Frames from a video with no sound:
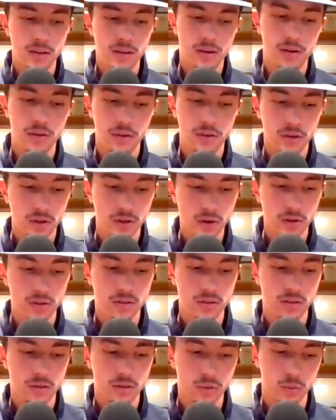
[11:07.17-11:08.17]
and all the
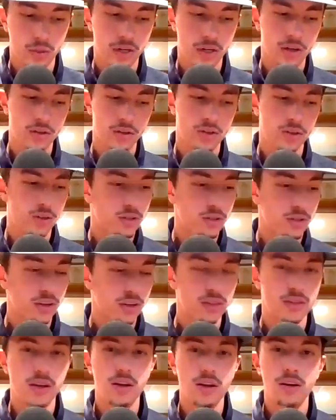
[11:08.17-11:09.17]
coaches as well, just
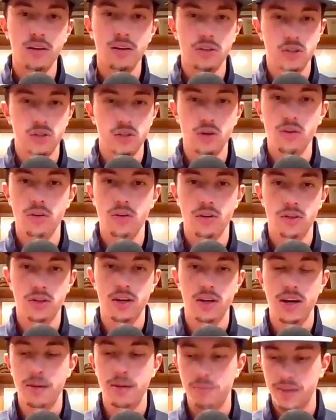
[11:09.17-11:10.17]
continue to shoot your
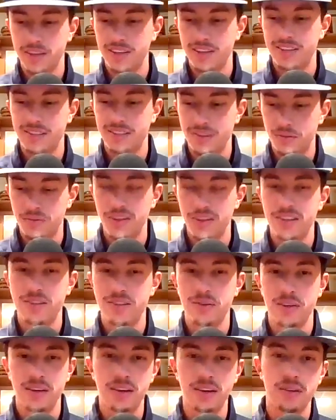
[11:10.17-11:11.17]
shot because it's
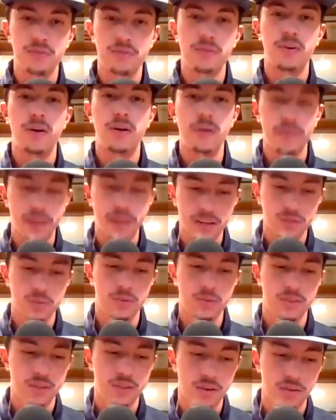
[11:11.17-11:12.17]
eventually going to fall. Next
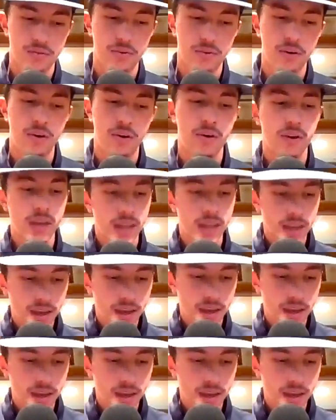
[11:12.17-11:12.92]
one's going to fall.